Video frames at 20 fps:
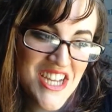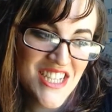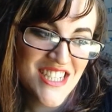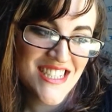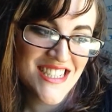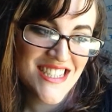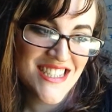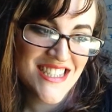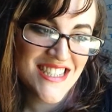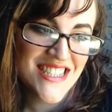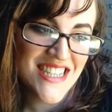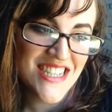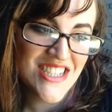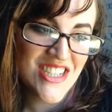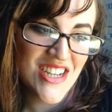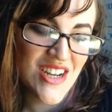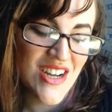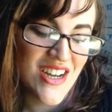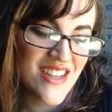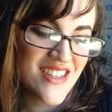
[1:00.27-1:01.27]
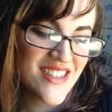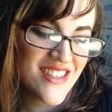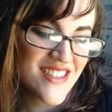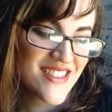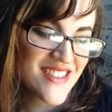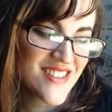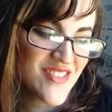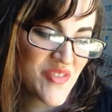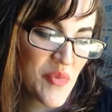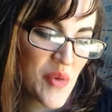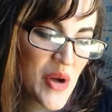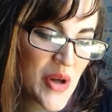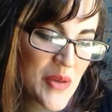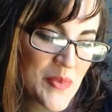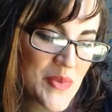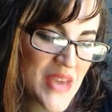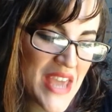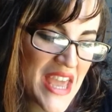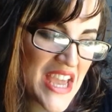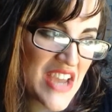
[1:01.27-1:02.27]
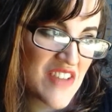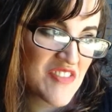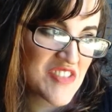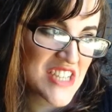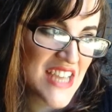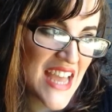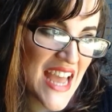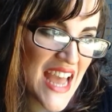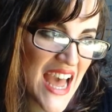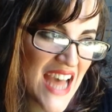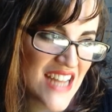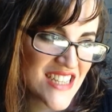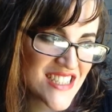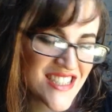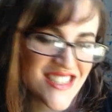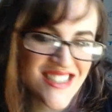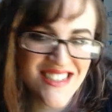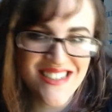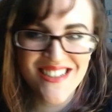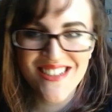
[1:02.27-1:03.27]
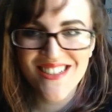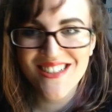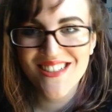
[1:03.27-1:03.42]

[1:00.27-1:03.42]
She's such a well-behaved cat.